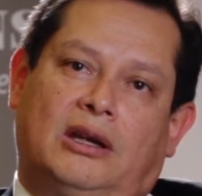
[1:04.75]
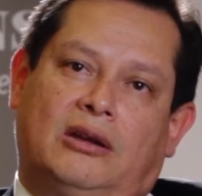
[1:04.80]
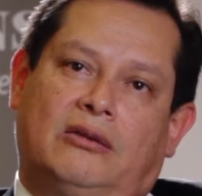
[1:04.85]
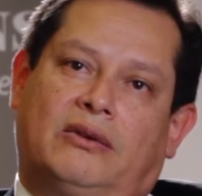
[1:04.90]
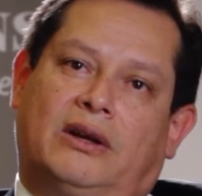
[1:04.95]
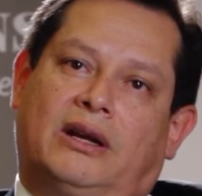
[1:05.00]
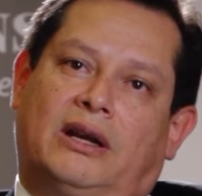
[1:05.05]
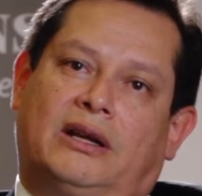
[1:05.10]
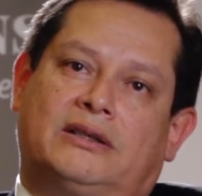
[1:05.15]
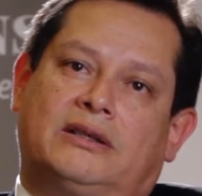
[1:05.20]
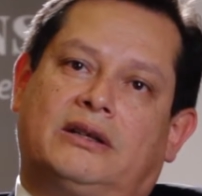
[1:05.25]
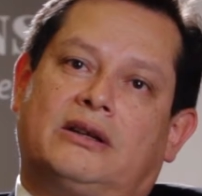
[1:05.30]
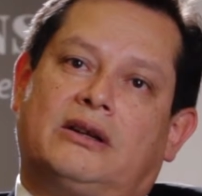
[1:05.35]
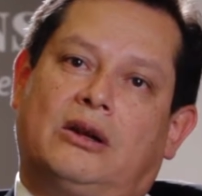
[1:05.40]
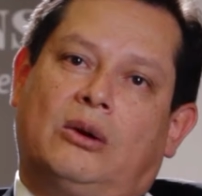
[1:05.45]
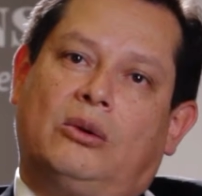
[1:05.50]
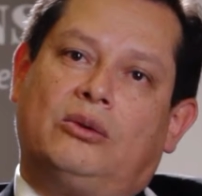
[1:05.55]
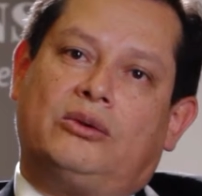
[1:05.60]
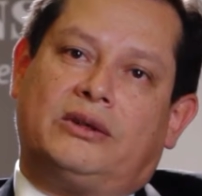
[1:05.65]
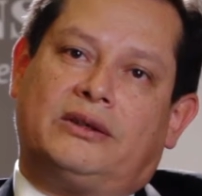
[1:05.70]
in financial
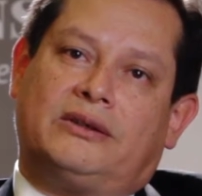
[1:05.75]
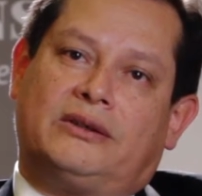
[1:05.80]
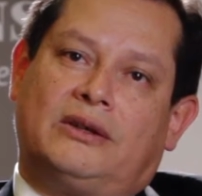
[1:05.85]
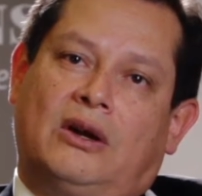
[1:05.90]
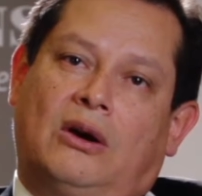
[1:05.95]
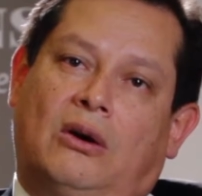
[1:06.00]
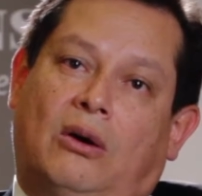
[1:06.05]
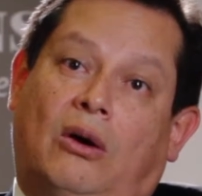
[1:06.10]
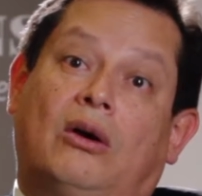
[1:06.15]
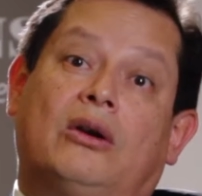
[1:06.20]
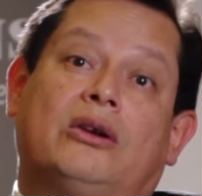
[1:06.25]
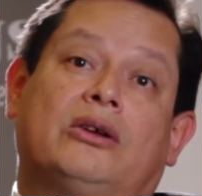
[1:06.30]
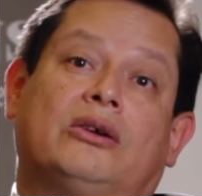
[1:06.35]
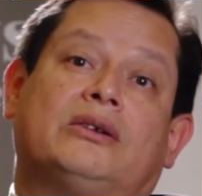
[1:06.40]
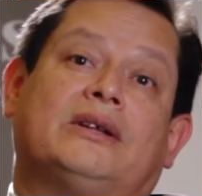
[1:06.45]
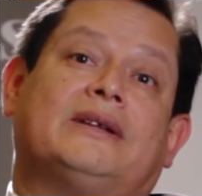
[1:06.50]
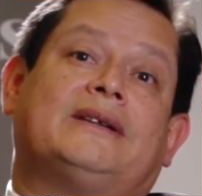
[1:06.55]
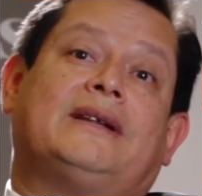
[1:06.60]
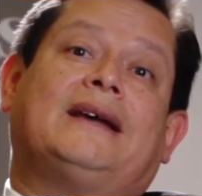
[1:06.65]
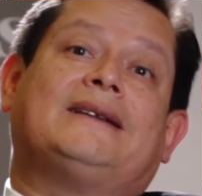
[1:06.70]
closings only
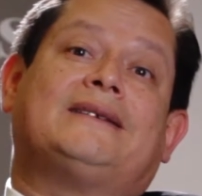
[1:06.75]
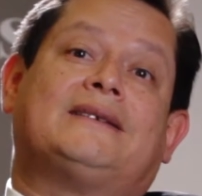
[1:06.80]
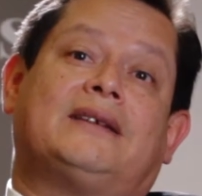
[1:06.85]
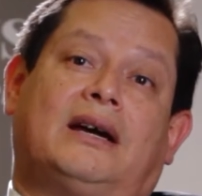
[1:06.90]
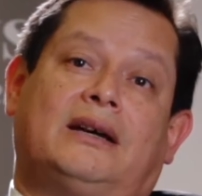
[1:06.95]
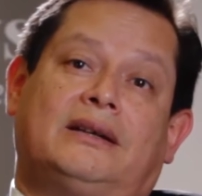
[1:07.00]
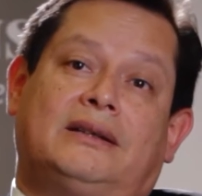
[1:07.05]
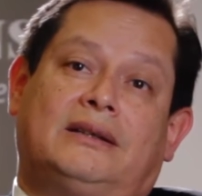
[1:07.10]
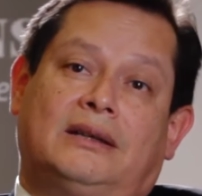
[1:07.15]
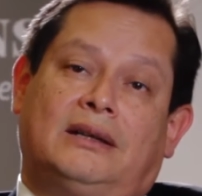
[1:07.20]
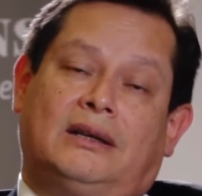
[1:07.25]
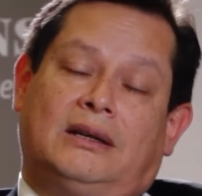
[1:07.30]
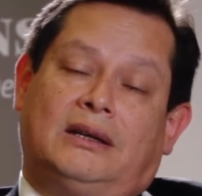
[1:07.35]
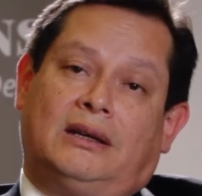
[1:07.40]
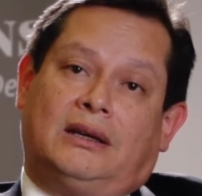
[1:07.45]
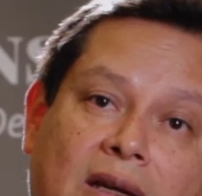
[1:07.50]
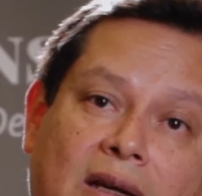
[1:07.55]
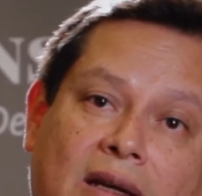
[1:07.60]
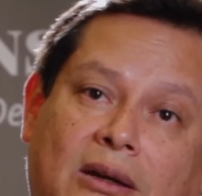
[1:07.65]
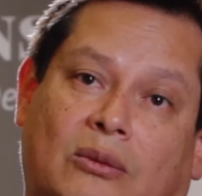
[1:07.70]
on the debt side,
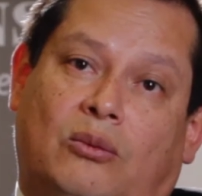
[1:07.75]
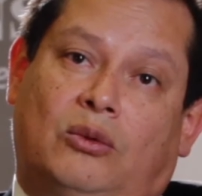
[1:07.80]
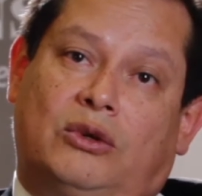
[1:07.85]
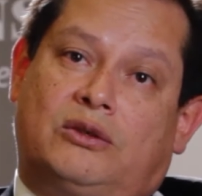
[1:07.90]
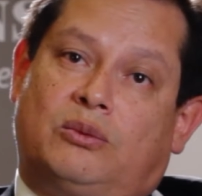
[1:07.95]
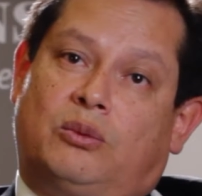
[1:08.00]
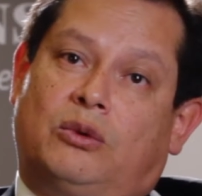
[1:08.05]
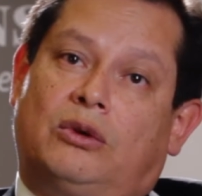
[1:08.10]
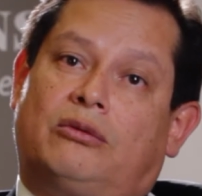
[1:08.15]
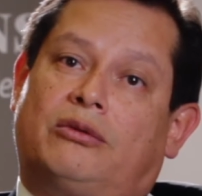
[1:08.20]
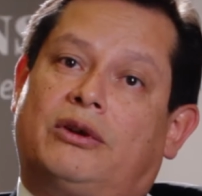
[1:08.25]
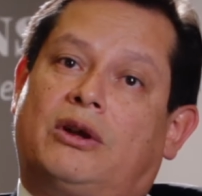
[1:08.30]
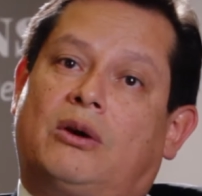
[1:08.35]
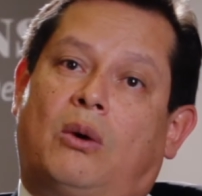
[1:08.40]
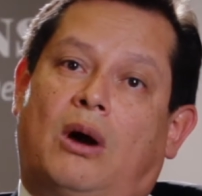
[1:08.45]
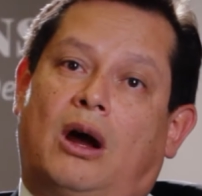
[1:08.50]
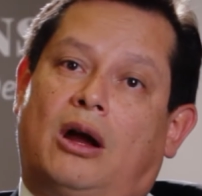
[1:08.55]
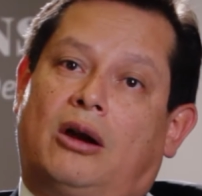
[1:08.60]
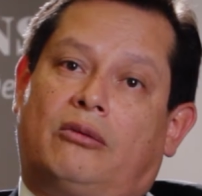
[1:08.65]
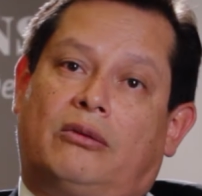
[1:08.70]
which will
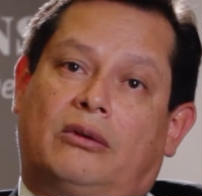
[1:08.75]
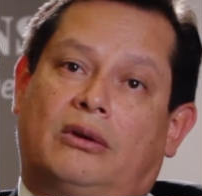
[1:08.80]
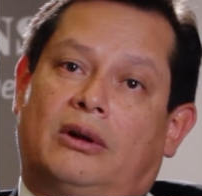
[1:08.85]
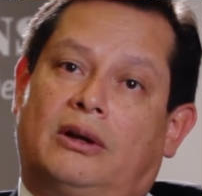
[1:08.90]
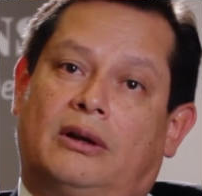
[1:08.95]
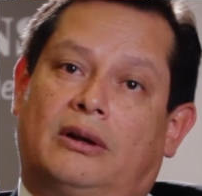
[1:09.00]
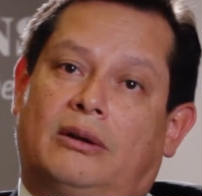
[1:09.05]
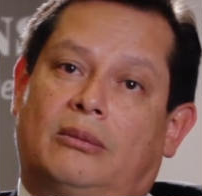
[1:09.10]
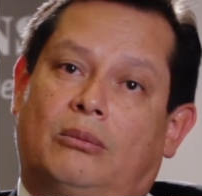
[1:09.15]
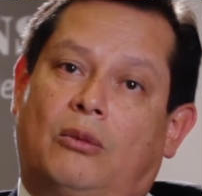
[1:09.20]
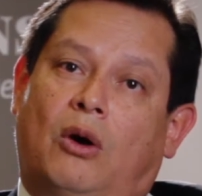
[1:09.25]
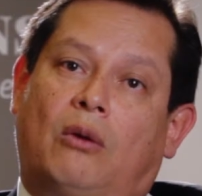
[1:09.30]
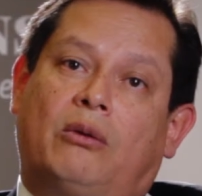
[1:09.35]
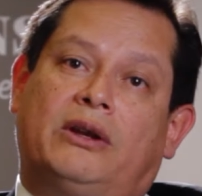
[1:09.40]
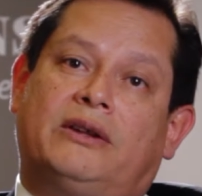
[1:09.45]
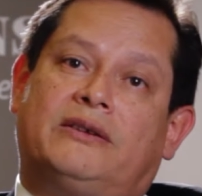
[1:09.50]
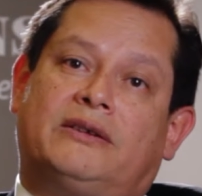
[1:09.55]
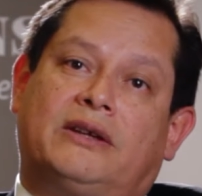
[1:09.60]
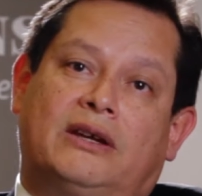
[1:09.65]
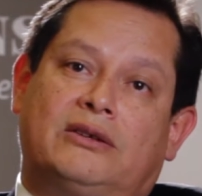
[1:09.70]
require
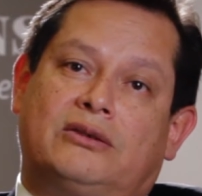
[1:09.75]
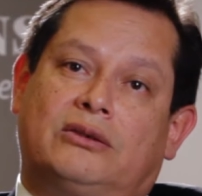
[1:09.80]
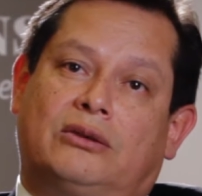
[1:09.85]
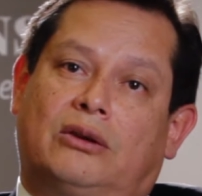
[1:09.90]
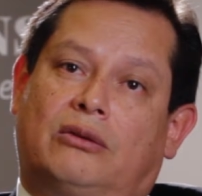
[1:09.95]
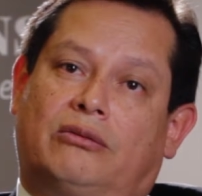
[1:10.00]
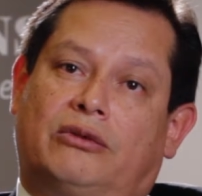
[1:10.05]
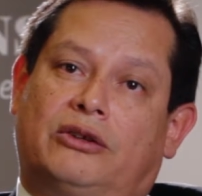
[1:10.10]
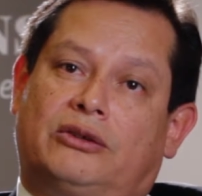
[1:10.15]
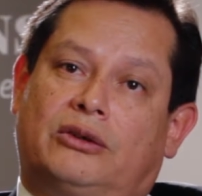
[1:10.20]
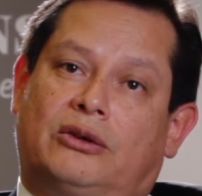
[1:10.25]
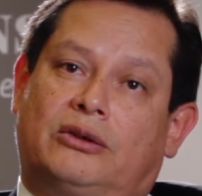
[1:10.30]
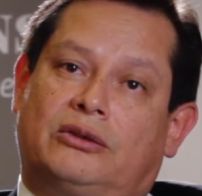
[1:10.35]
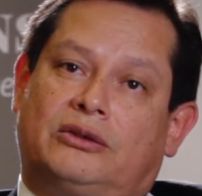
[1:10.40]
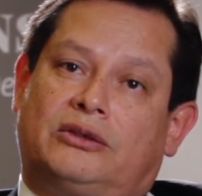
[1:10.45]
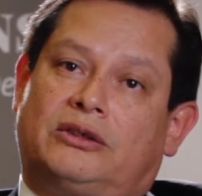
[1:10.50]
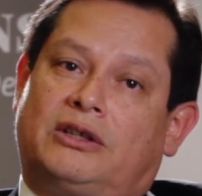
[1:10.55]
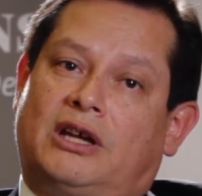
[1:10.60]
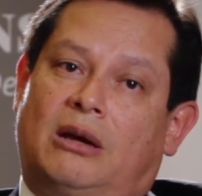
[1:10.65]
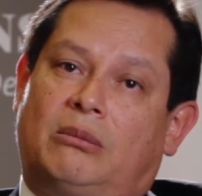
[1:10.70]
mobilization of
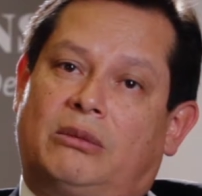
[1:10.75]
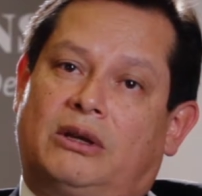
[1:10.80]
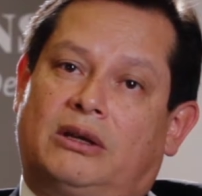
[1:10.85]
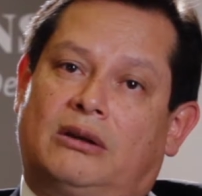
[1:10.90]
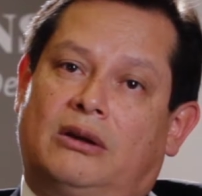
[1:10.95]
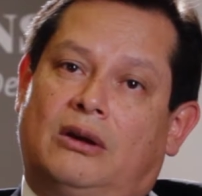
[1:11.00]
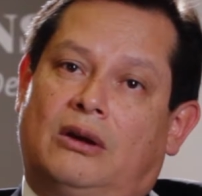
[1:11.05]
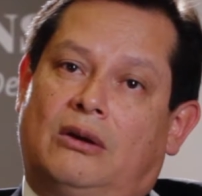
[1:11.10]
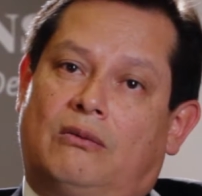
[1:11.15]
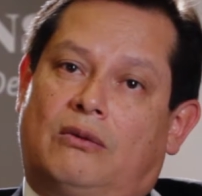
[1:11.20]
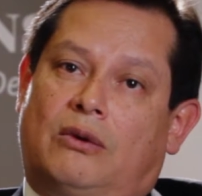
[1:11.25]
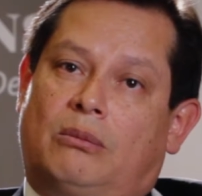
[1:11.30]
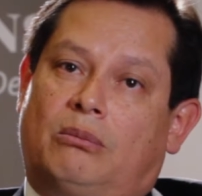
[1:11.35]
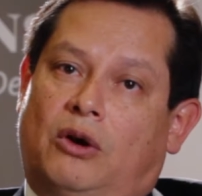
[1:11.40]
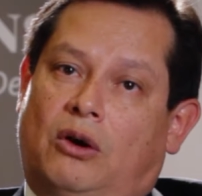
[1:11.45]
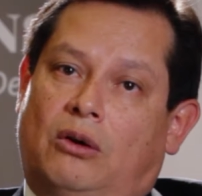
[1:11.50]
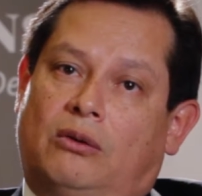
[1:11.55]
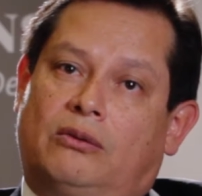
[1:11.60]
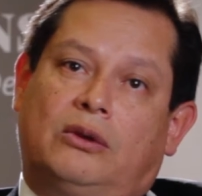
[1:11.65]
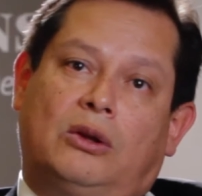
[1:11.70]
resources coming from
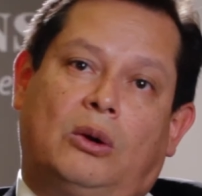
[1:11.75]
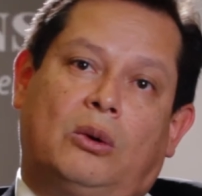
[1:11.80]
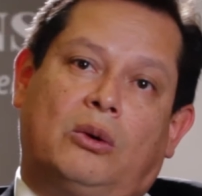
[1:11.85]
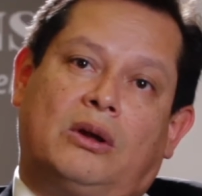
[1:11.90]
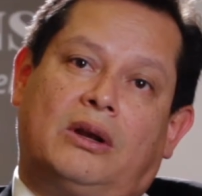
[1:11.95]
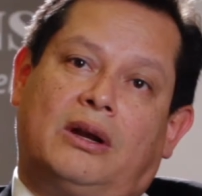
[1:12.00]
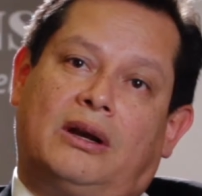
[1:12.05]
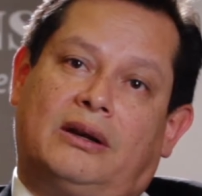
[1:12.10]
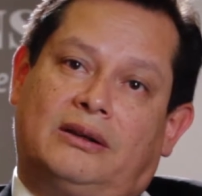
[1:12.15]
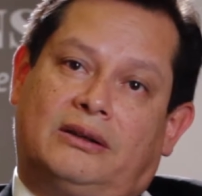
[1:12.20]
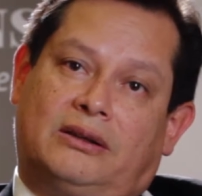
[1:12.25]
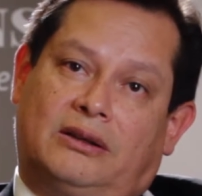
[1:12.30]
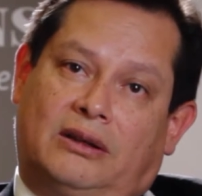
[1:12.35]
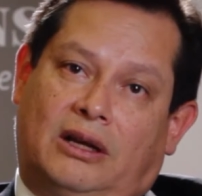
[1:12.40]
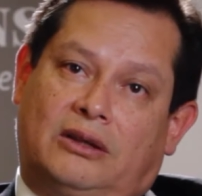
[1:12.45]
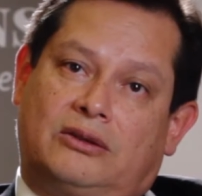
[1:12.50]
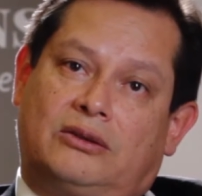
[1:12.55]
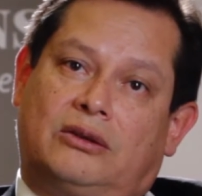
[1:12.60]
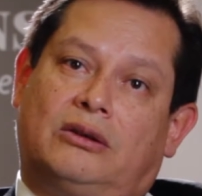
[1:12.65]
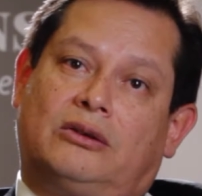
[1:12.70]
both local and
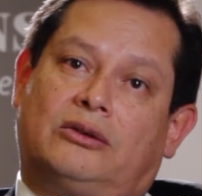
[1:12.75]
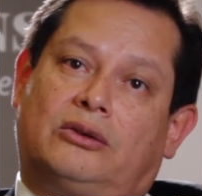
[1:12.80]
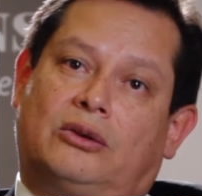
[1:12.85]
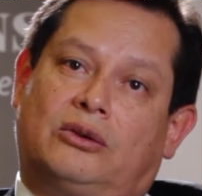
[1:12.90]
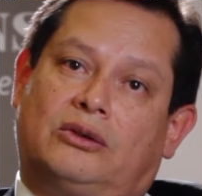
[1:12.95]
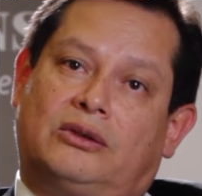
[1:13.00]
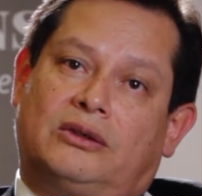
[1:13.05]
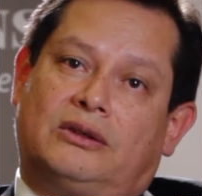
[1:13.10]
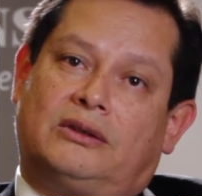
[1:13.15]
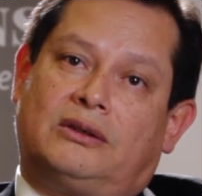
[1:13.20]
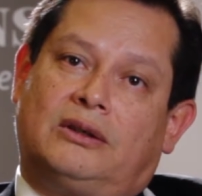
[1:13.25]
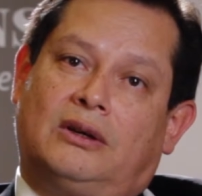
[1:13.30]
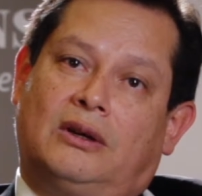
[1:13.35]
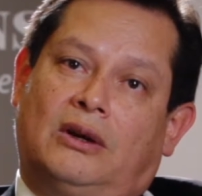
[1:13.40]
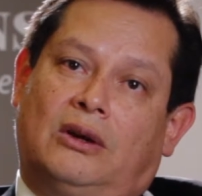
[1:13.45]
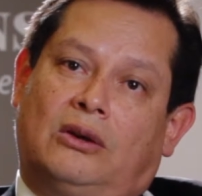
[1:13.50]
international sources.